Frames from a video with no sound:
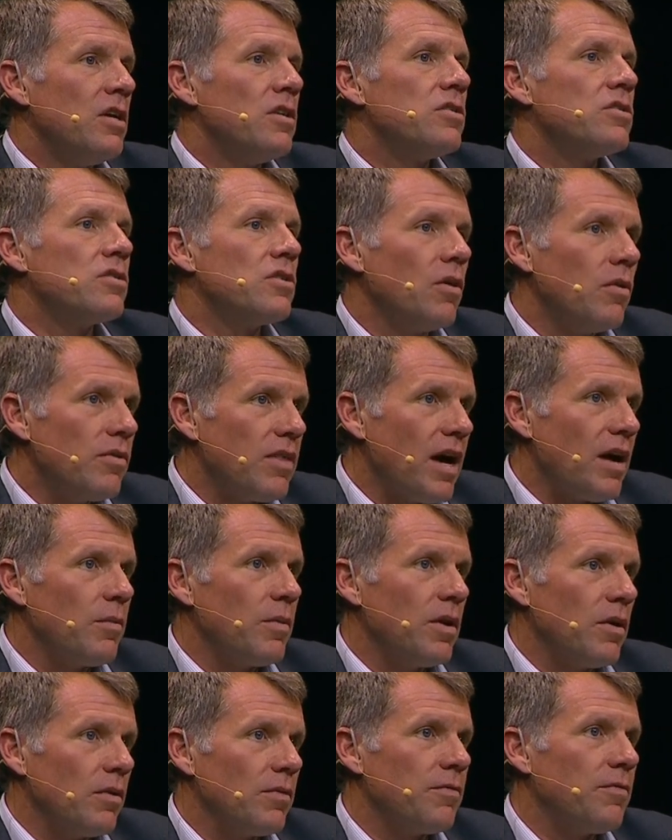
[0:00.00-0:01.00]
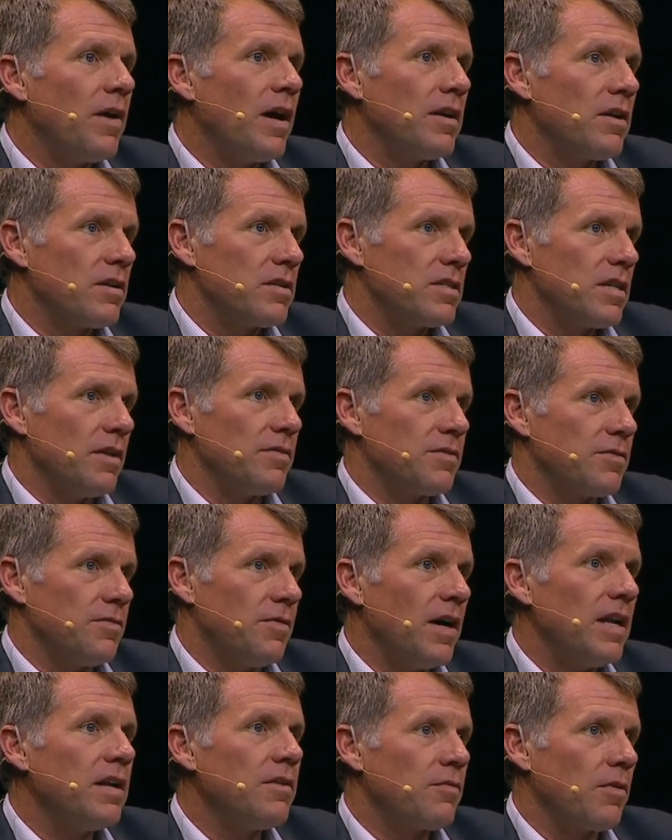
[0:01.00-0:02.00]
so that we don't find ourselves
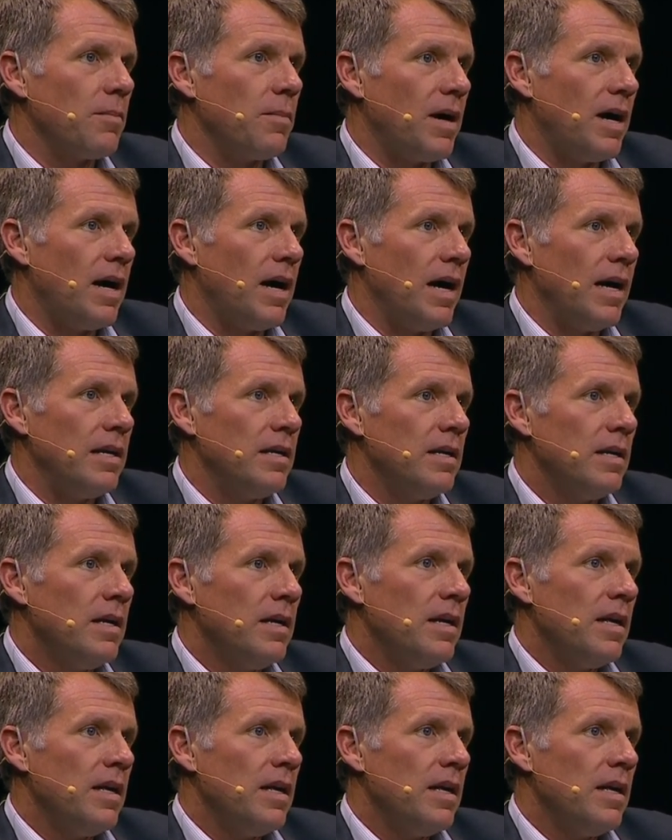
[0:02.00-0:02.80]
fighting from behind